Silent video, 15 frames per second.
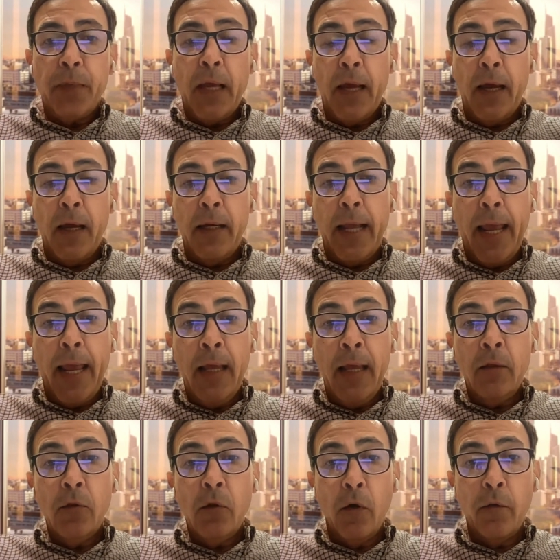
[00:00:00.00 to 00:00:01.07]
an
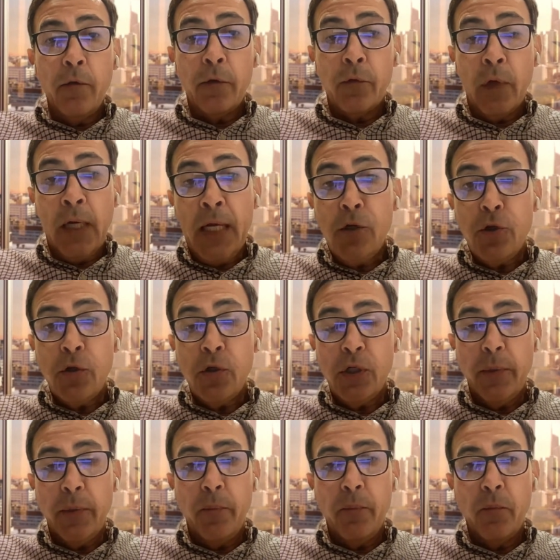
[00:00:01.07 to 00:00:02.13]
end of the
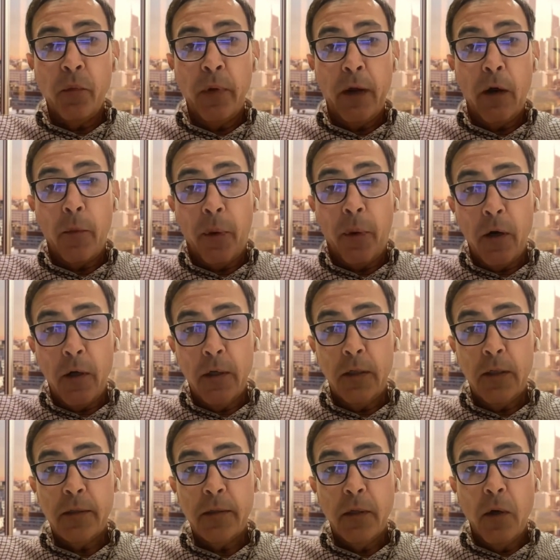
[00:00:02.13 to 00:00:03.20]
relationship with our partners.